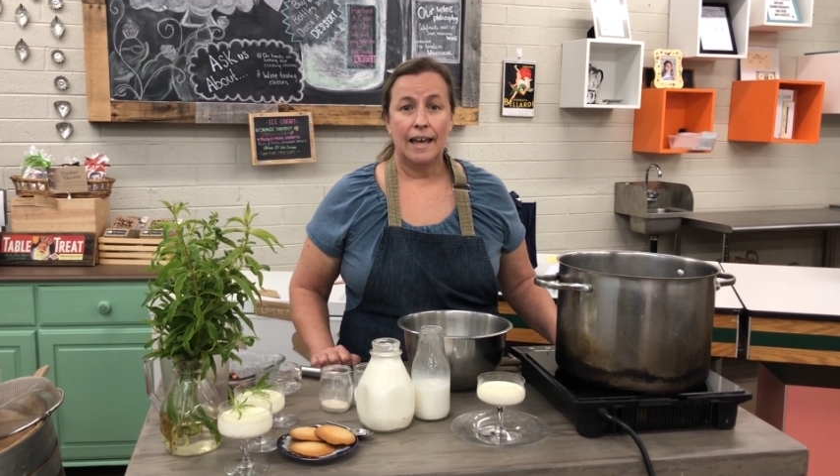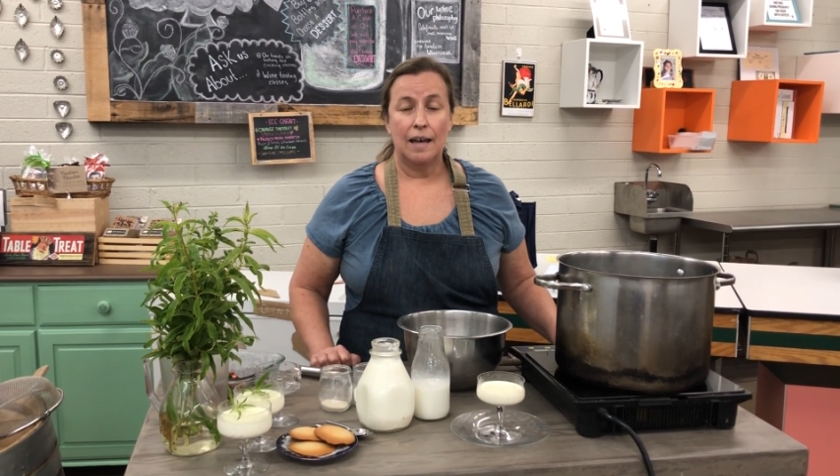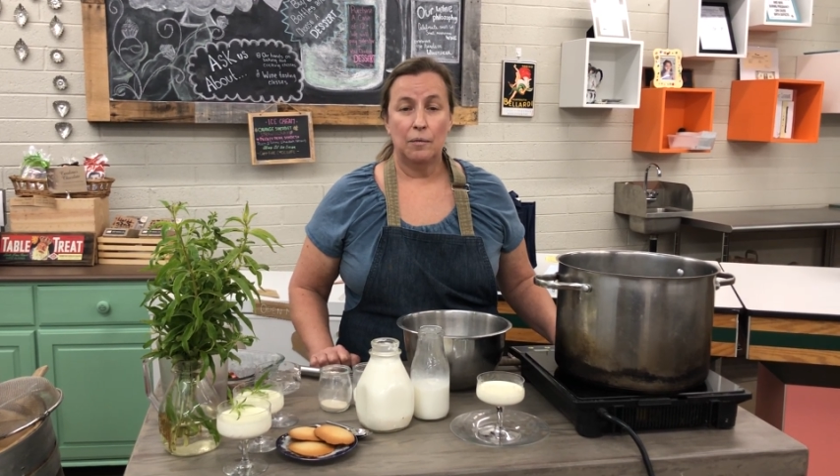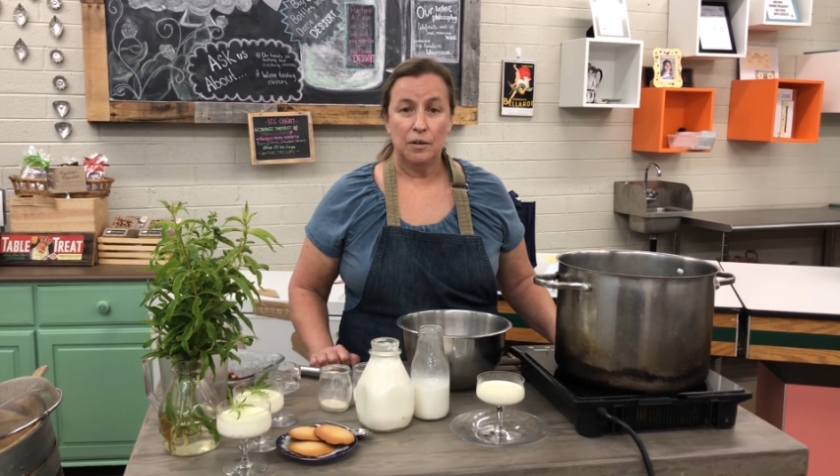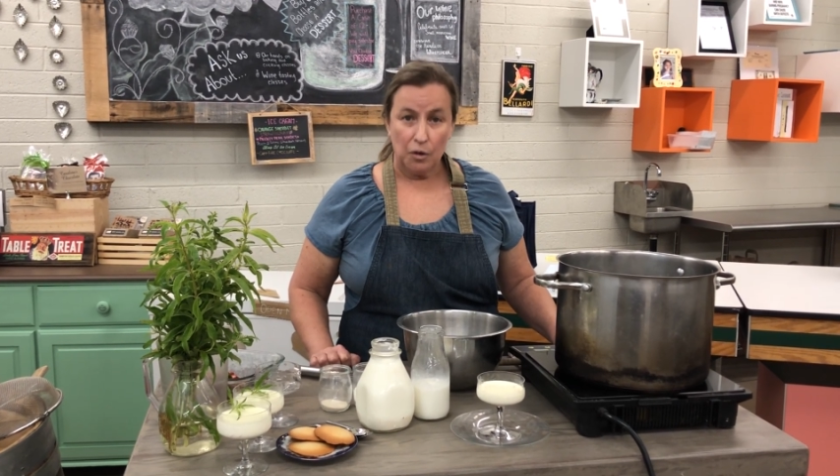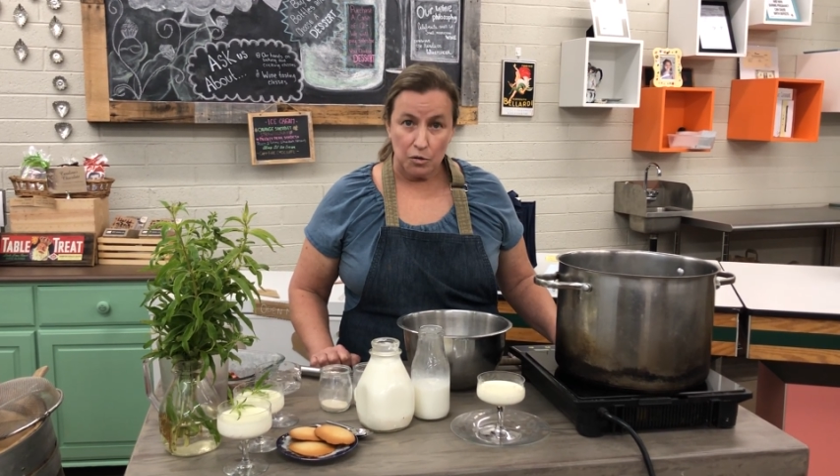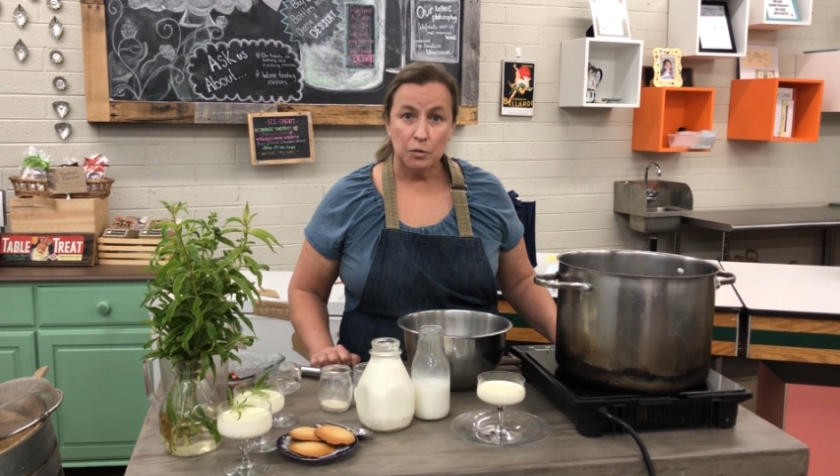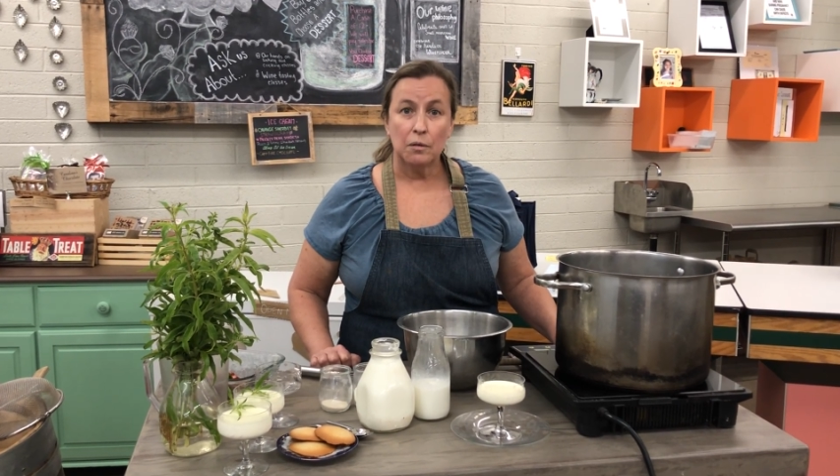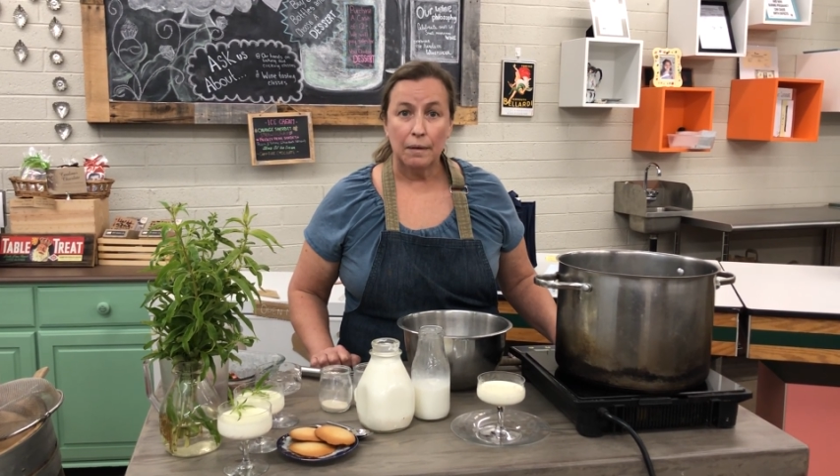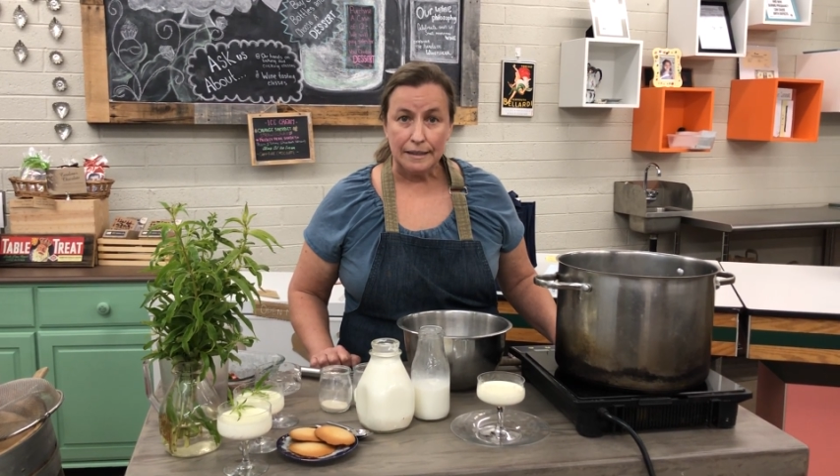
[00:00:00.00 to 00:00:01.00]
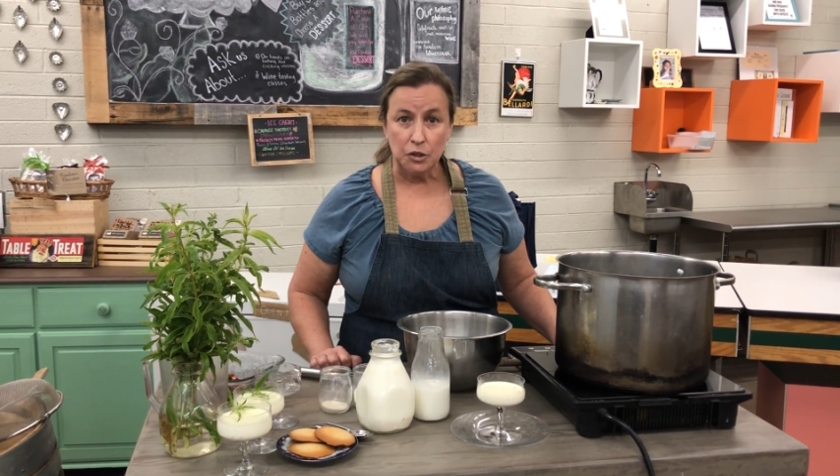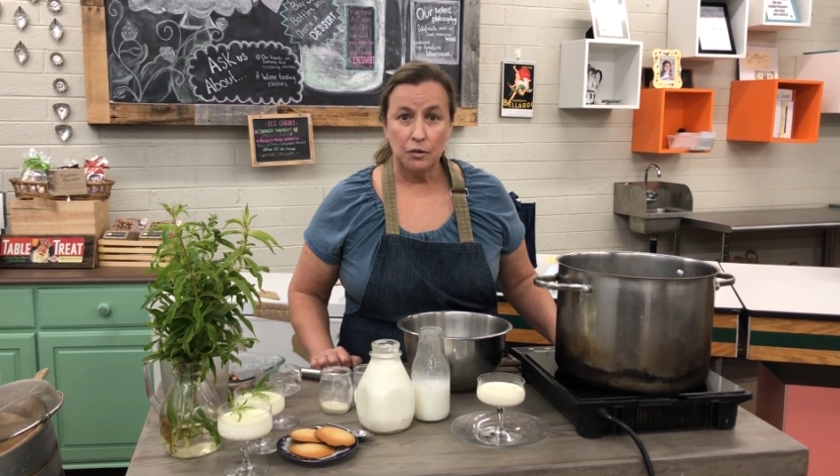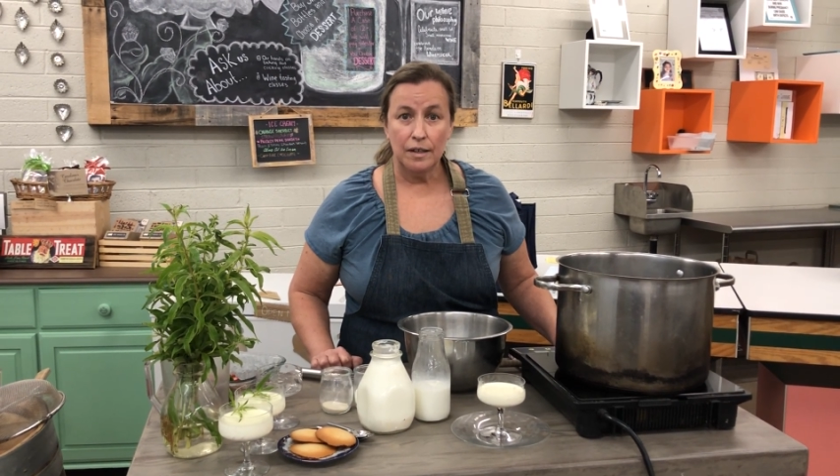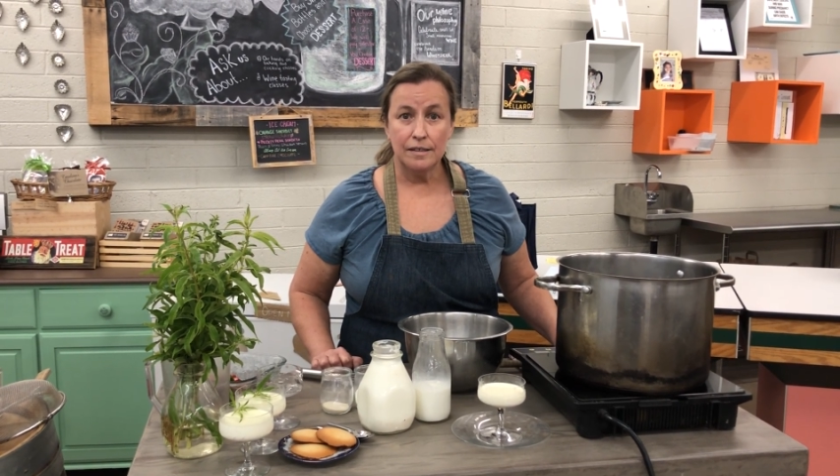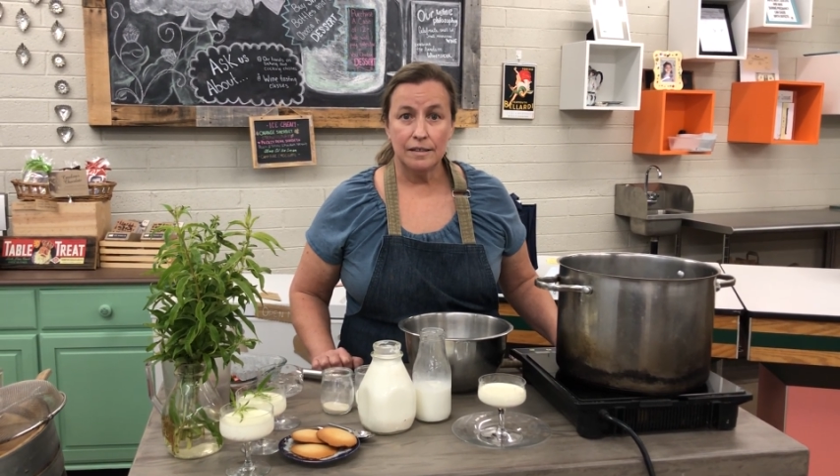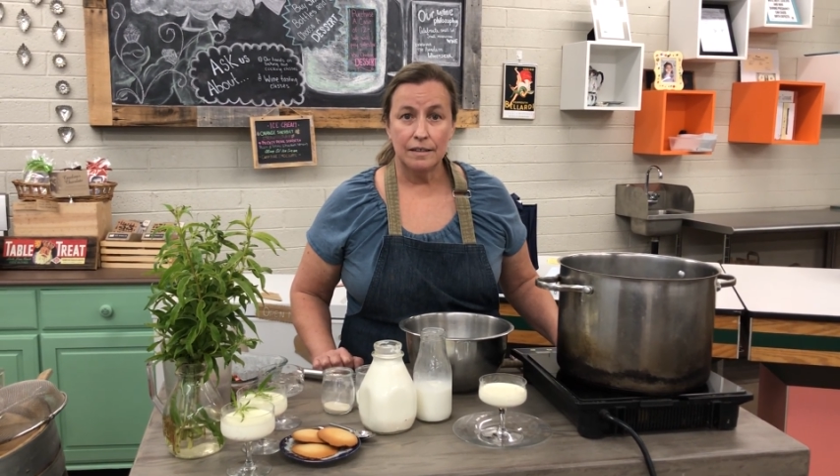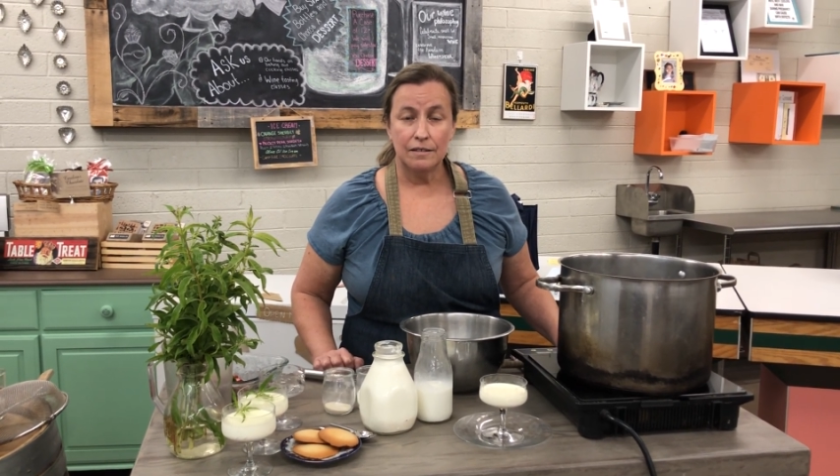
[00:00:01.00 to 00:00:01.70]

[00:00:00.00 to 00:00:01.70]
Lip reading: And when you go to a restaurant,